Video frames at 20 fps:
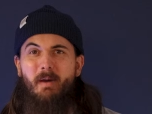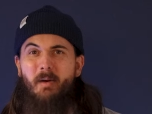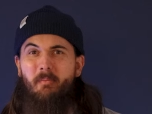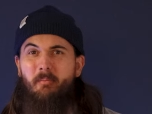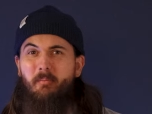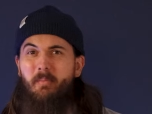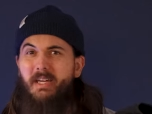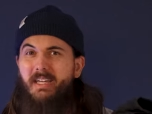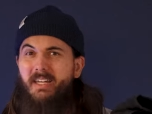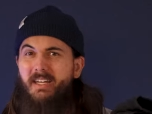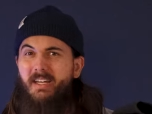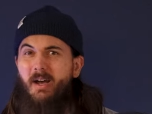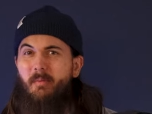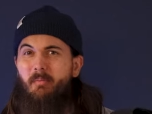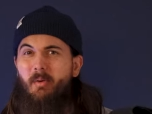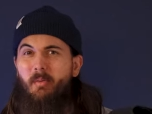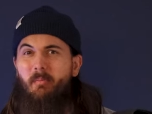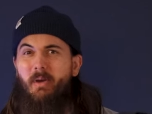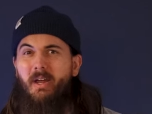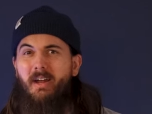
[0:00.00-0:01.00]
about picking
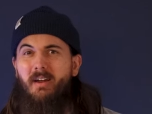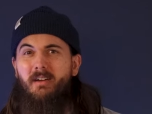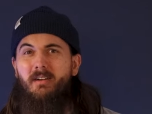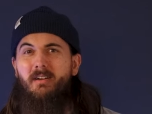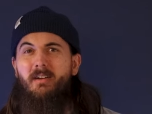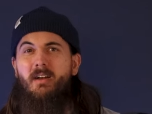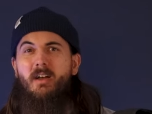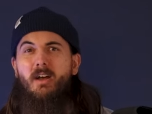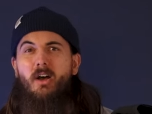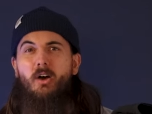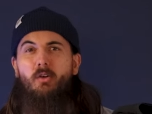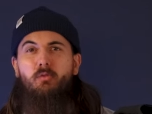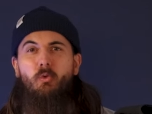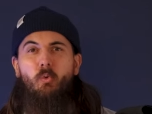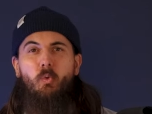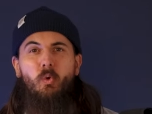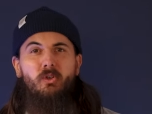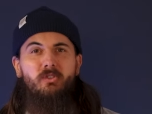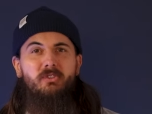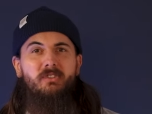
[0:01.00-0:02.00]
up a pair of
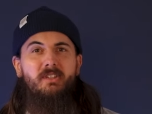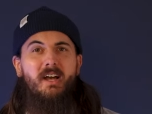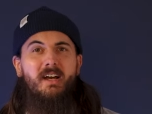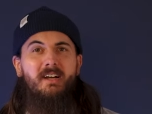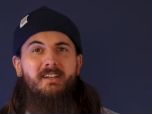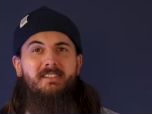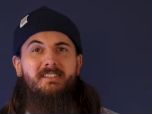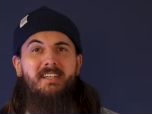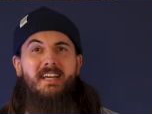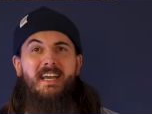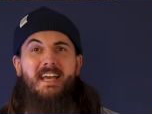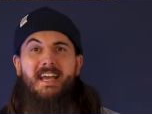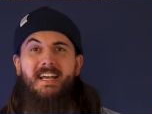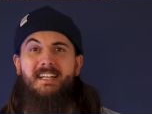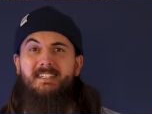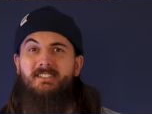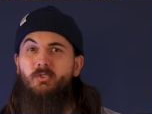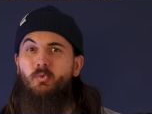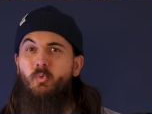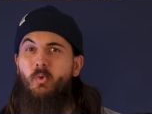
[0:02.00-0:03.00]
wool socks
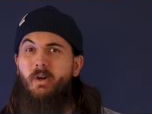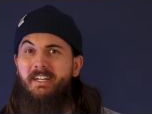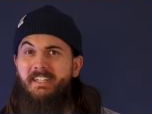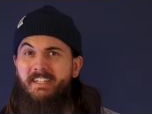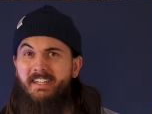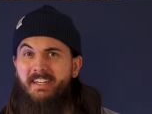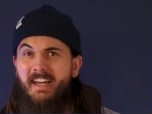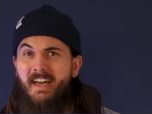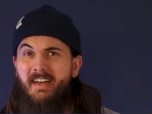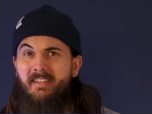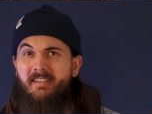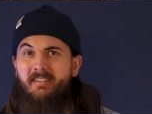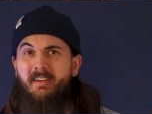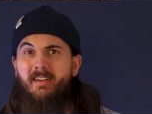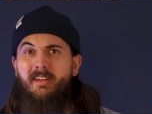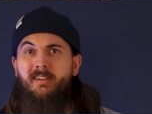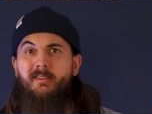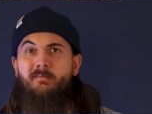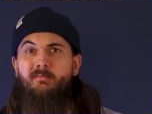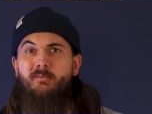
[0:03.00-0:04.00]
and sweating to death,
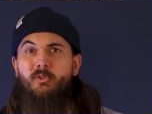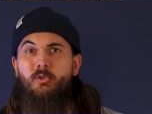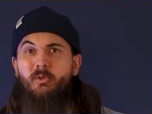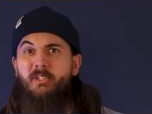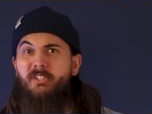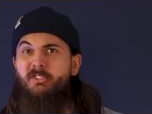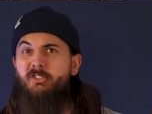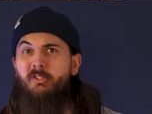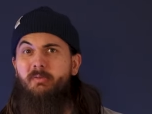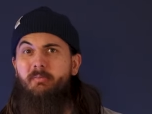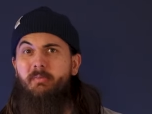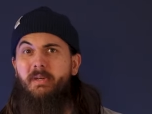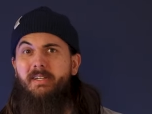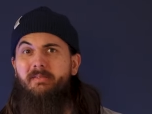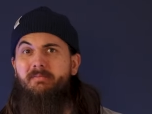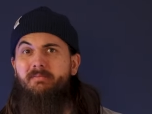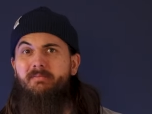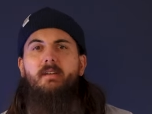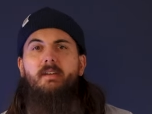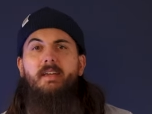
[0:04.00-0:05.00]
it really shouldn't
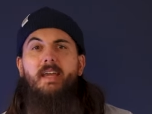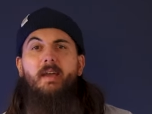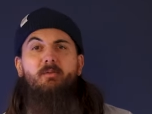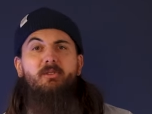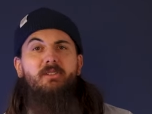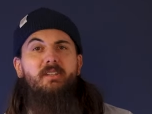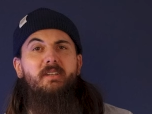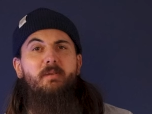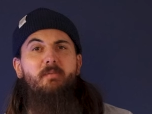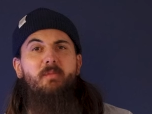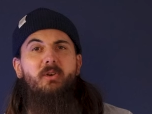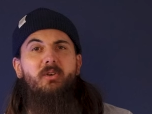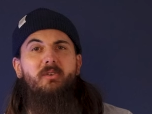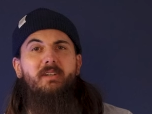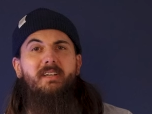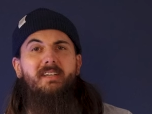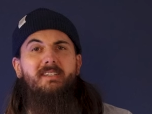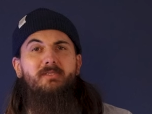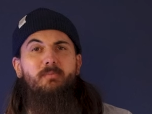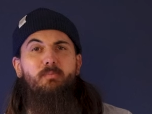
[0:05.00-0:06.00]
be. Camel City Mill
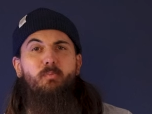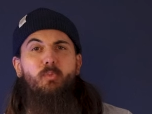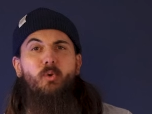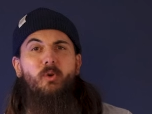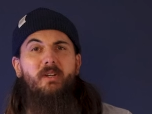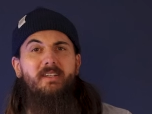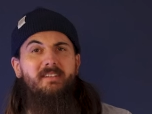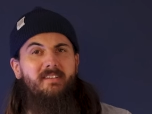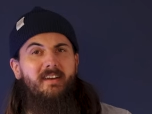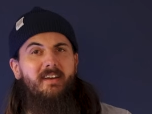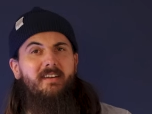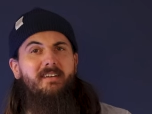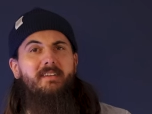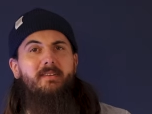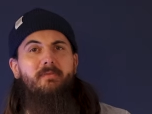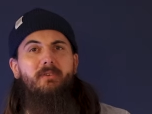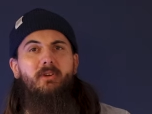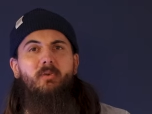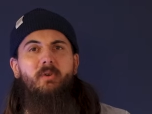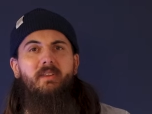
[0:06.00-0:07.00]
gets pretty
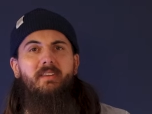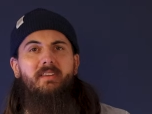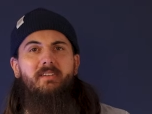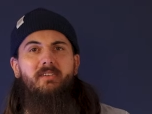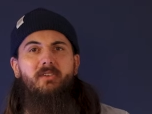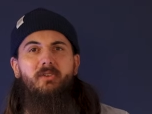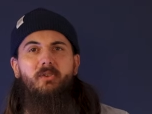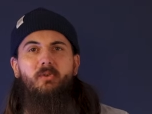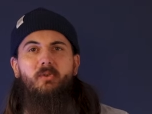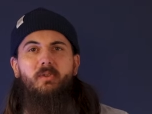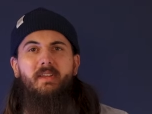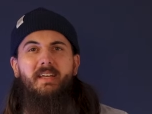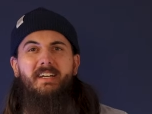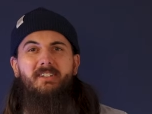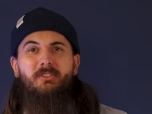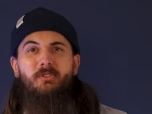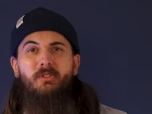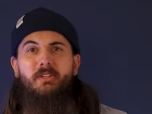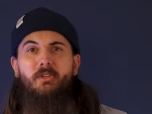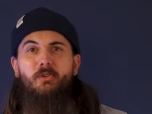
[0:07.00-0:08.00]
scientific with it too. They
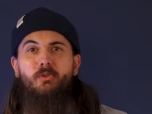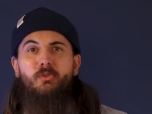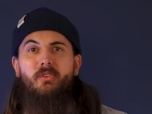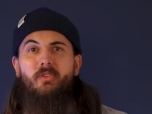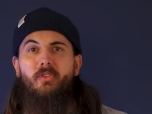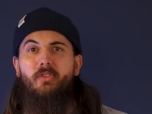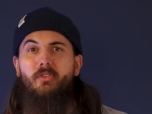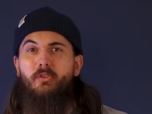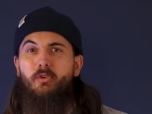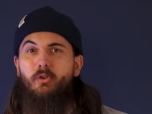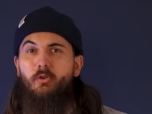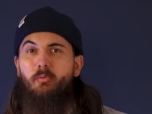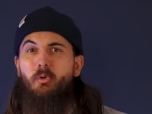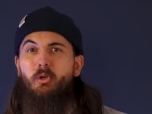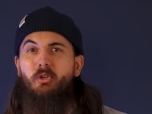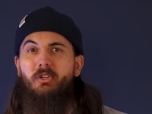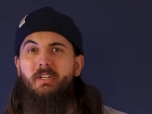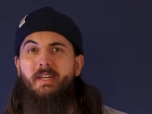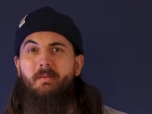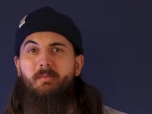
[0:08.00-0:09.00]
actually use
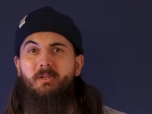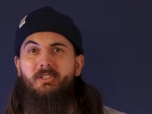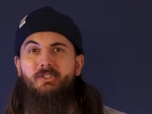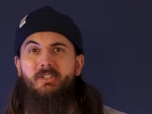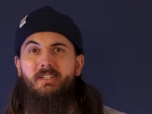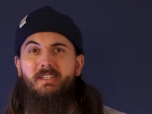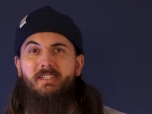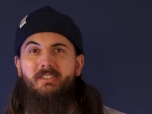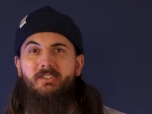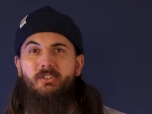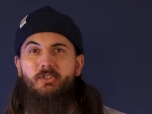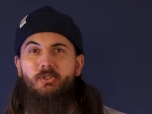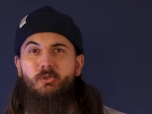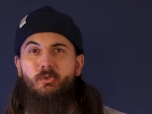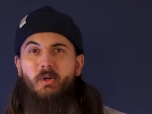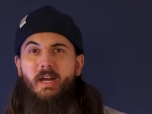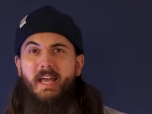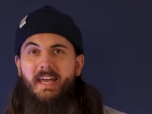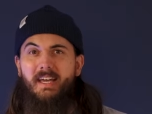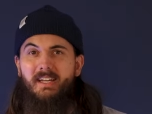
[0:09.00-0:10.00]
thermal imaging
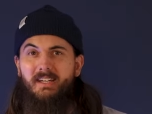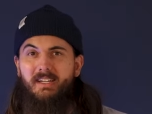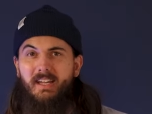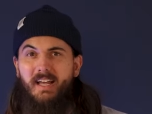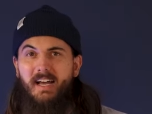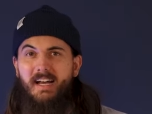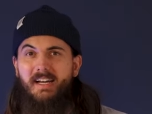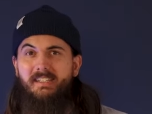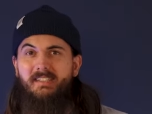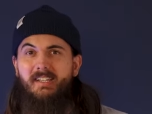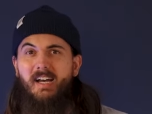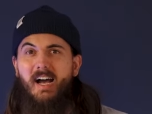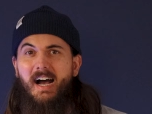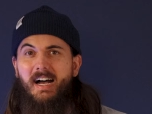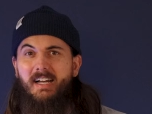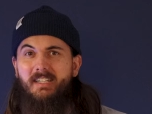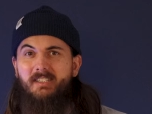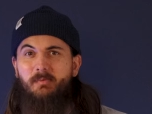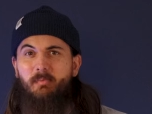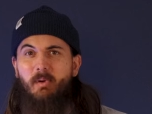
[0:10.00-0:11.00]
to analyze
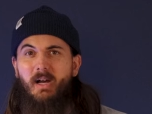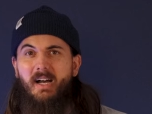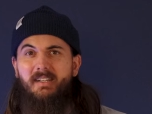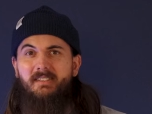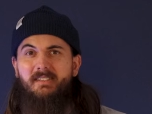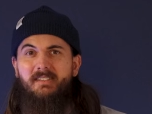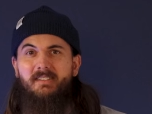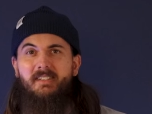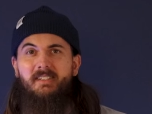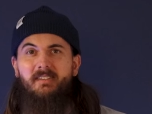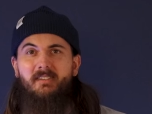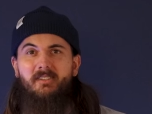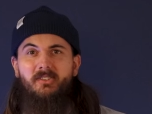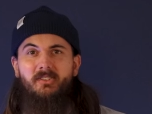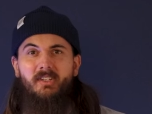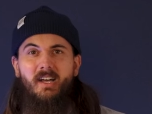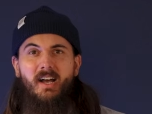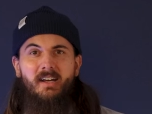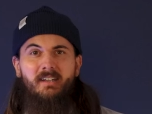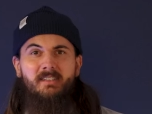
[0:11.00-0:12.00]
hot spots in their
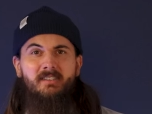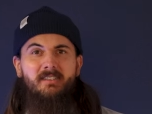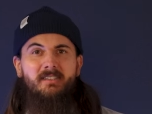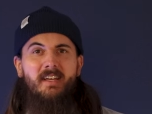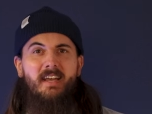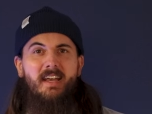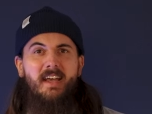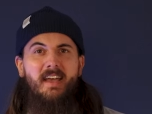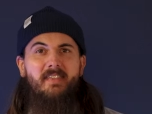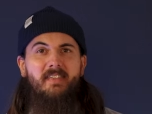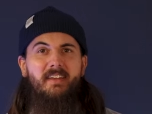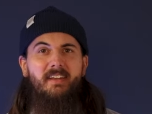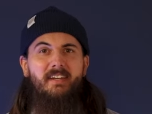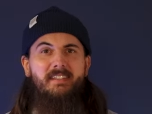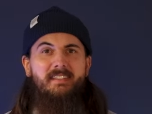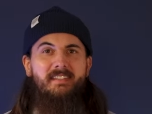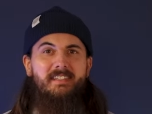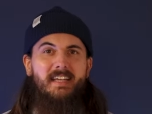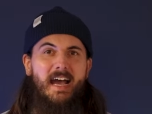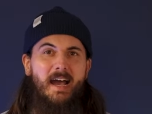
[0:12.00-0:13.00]
socks and then
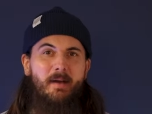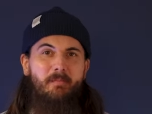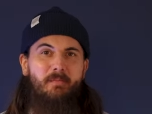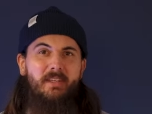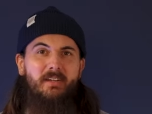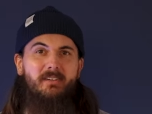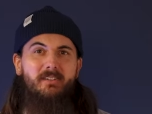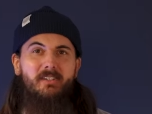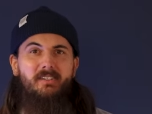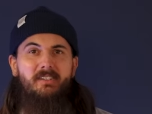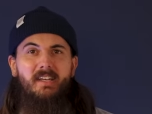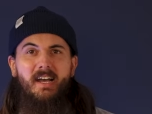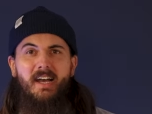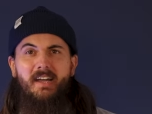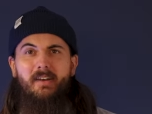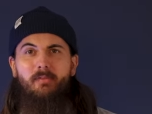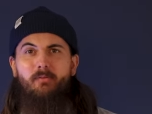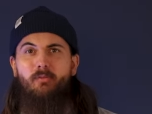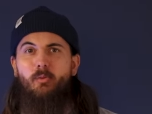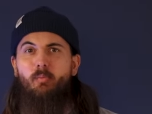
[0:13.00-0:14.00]
adapt their
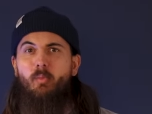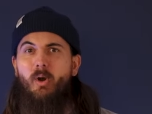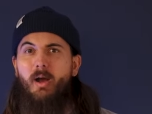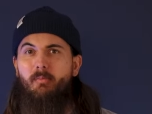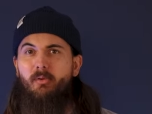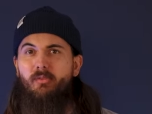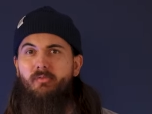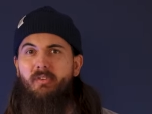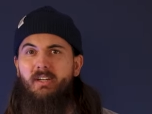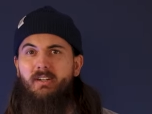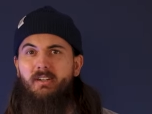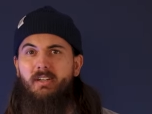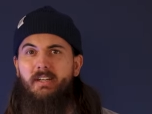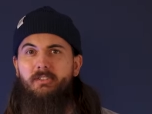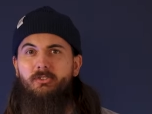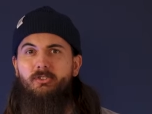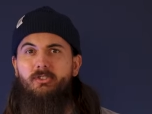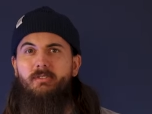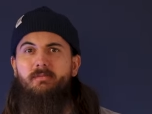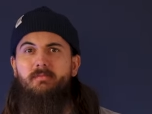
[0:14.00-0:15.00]
design for proper
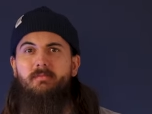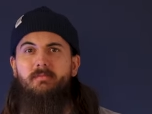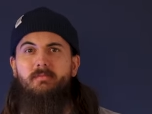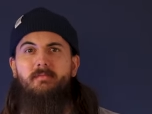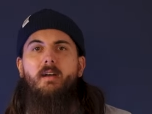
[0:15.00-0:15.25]
ventilation.